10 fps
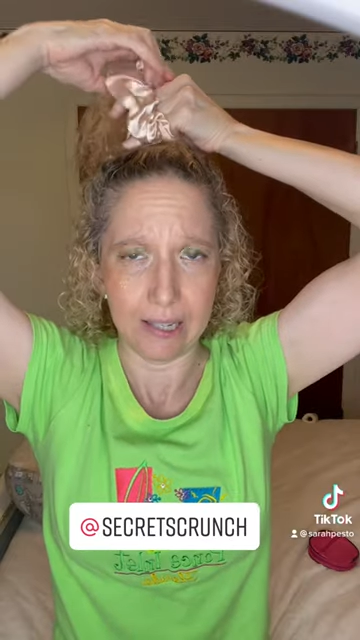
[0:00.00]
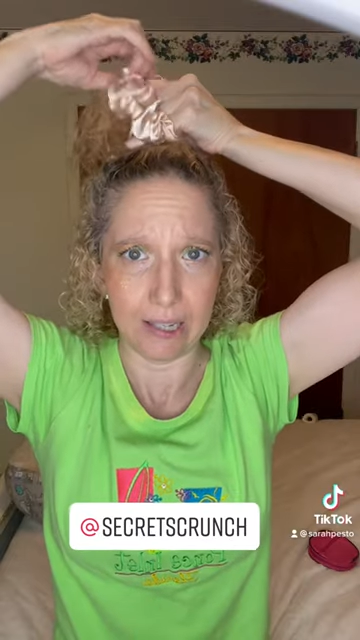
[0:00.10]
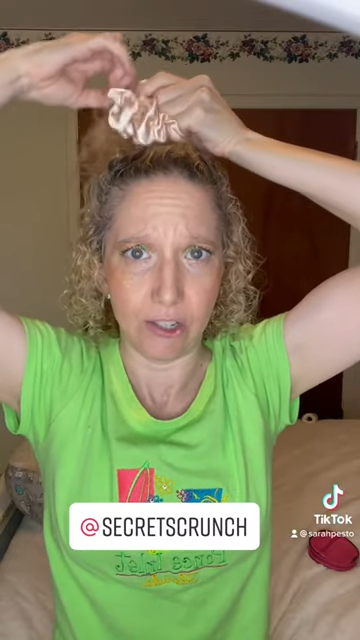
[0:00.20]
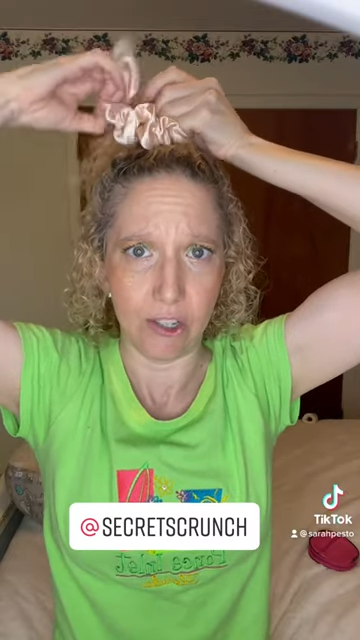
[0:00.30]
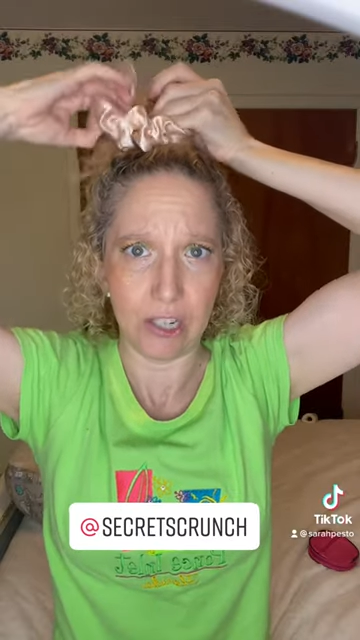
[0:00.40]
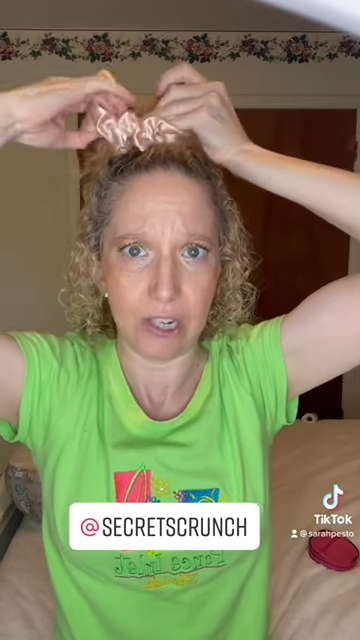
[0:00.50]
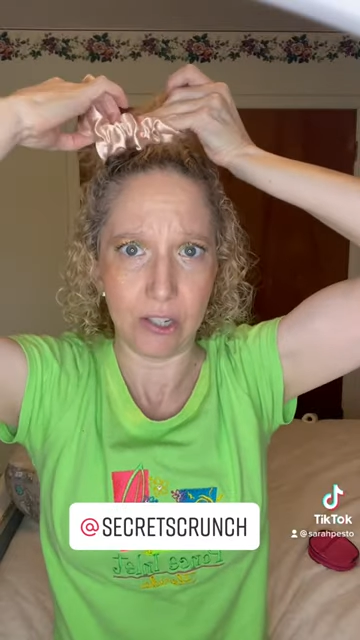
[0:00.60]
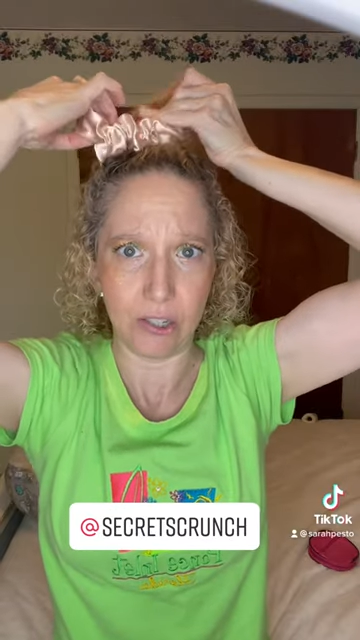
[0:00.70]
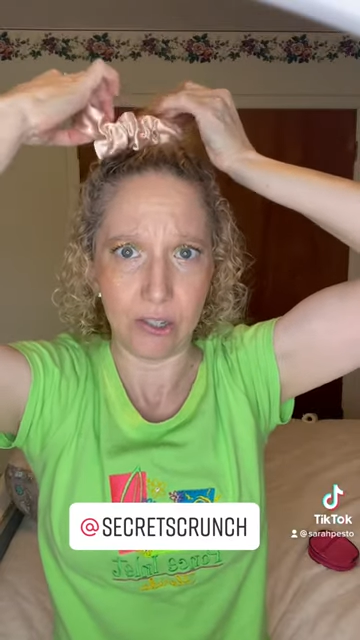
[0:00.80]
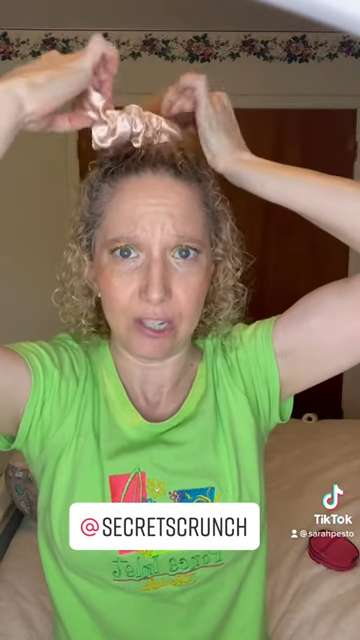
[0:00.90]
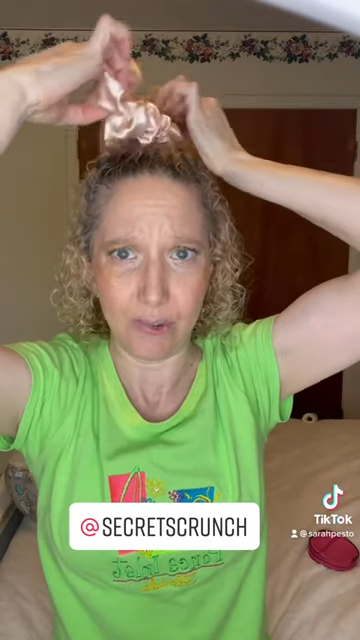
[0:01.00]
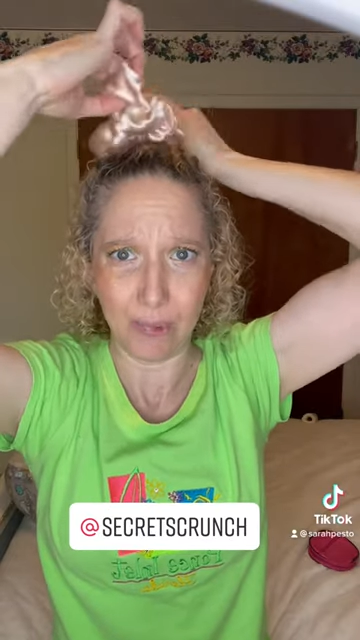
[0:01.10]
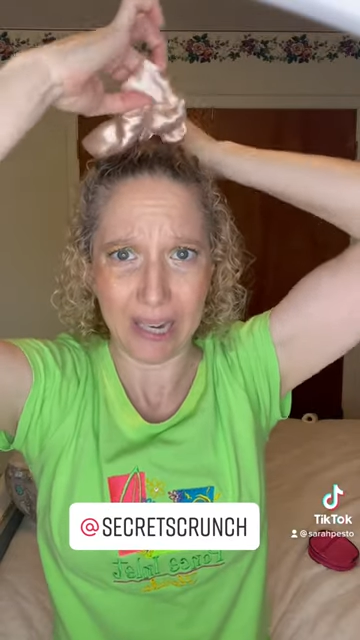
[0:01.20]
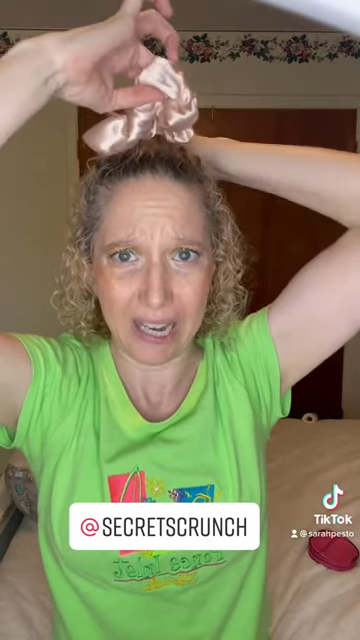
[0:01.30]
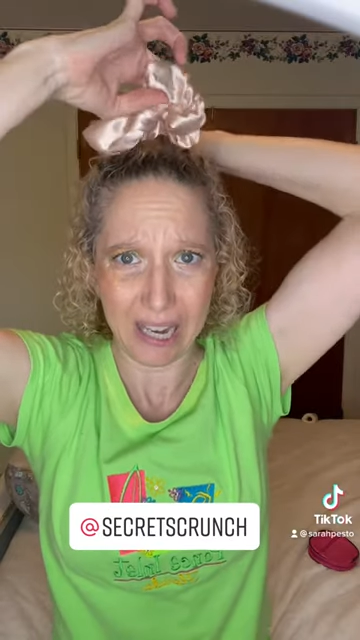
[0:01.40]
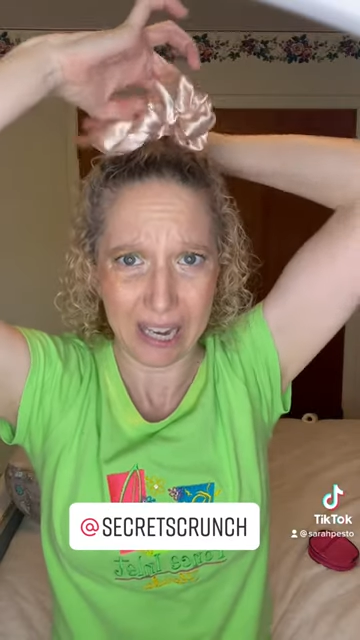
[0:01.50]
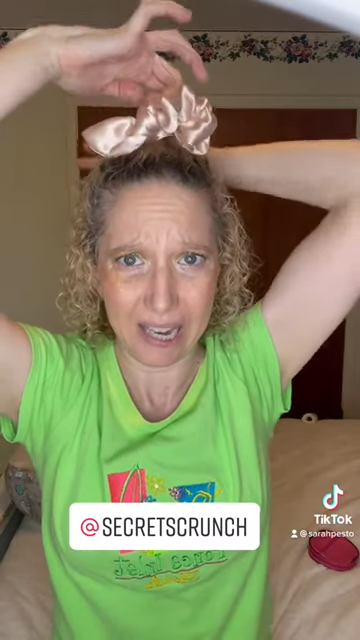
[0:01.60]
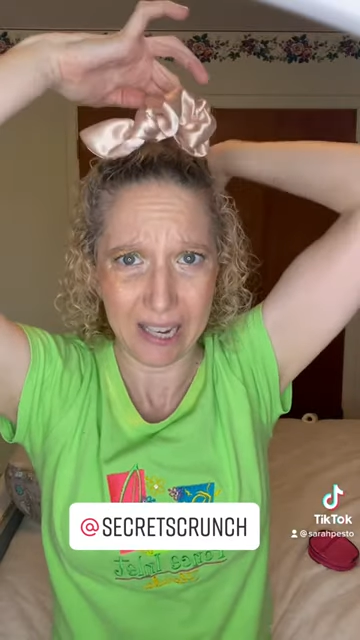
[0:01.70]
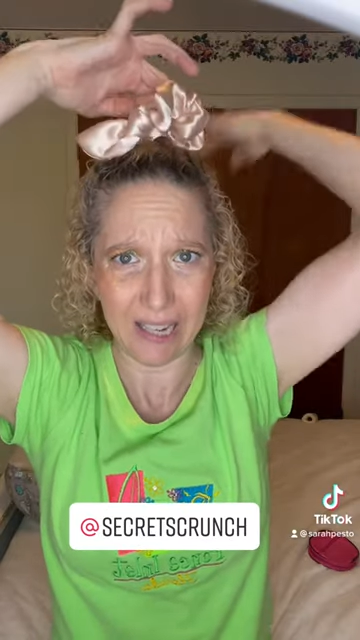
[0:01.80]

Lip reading: and gentle in my head.